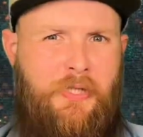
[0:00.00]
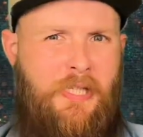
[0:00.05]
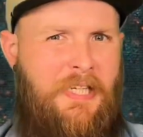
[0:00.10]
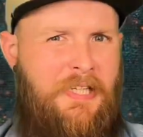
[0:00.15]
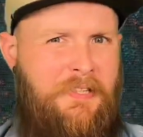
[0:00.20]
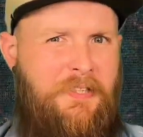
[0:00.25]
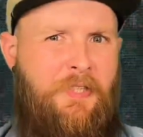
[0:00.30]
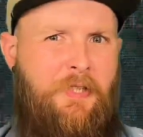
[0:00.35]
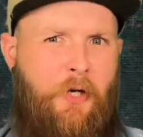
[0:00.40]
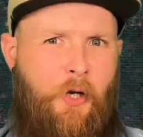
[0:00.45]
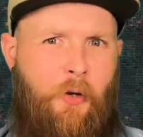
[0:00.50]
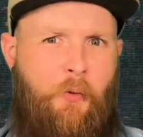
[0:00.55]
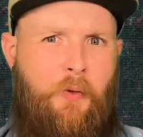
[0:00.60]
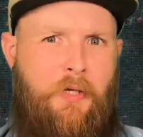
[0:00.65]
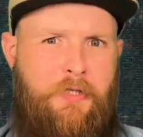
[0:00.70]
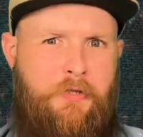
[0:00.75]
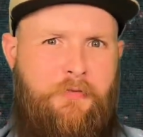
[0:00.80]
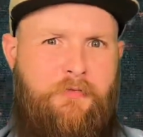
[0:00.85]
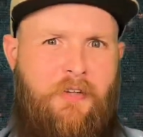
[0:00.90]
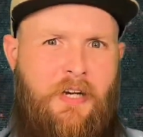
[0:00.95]
isn't
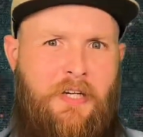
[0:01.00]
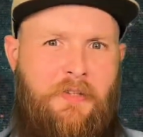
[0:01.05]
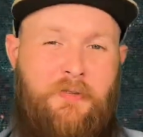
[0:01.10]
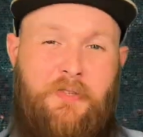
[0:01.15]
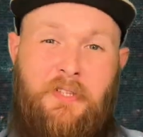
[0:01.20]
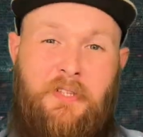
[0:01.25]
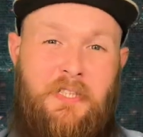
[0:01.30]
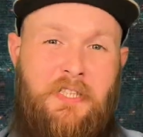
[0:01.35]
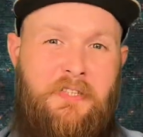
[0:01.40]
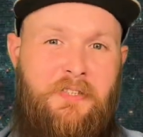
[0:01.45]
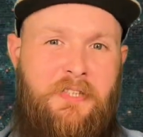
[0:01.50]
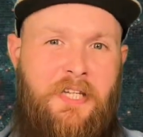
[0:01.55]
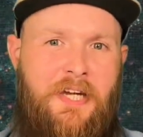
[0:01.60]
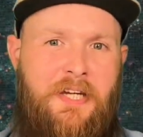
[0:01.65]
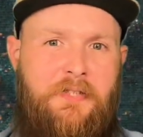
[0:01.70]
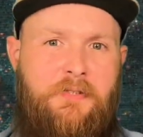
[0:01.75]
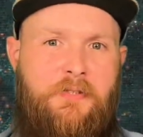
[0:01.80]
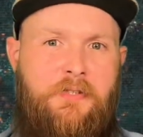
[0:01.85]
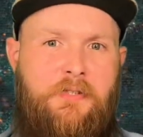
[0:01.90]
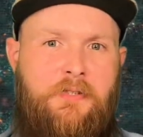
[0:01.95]
always found in these
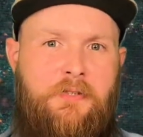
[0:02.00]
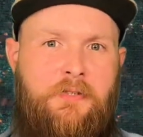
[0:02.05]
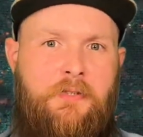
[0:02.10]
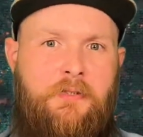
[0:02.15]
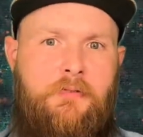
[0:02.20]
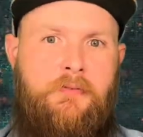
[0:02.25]
cases.